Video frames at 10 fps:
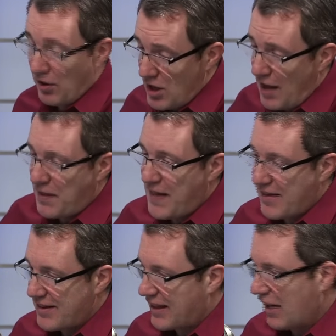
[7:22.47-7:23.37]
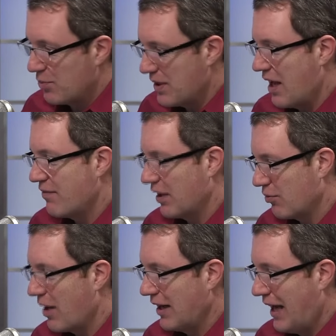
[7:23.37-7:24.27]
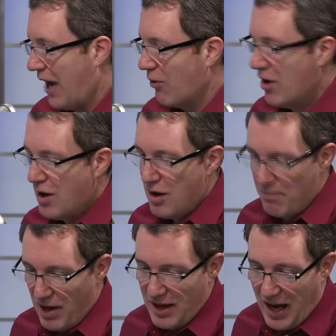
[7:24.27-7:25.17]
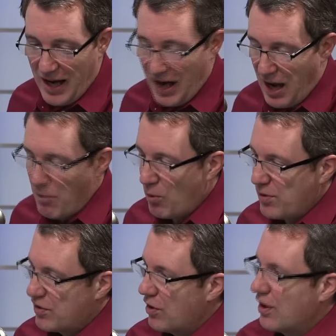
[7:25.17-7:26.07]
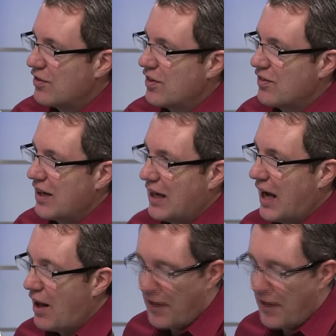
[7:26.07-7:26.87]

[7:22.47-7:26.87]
Not that that's the case with Netflix right now, but I'm always curious to see how they